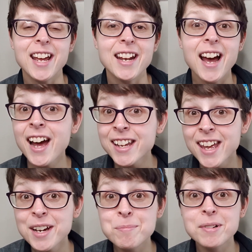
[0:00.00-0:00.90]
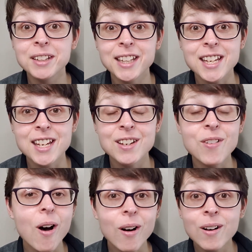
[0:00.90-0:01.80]
and I can't believe
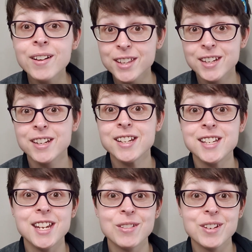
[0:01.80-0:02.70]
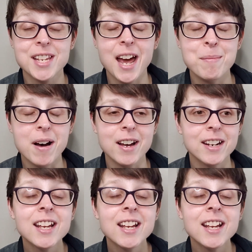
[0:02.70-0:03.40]
all the good deals I bought.